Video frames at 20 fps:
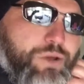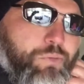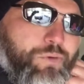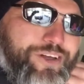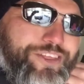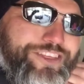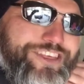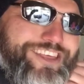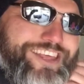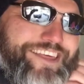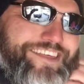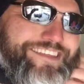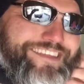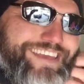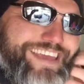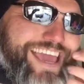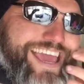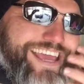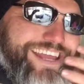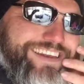at
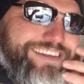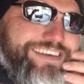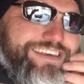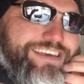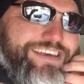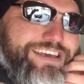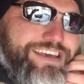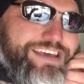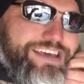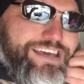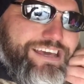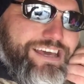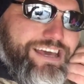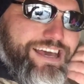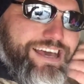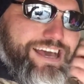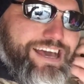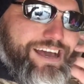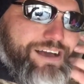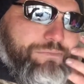168.
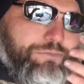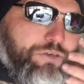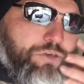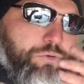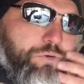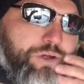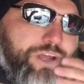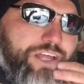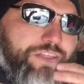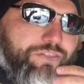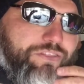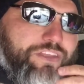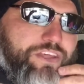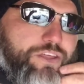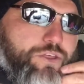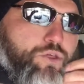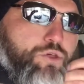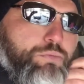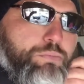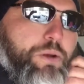So we're getting the
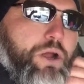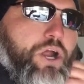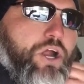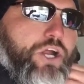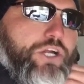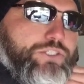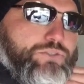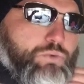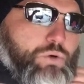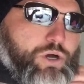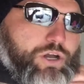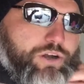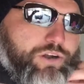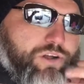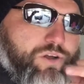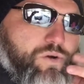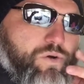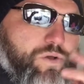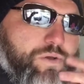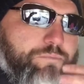sparge water
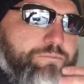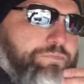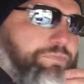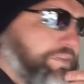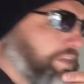going.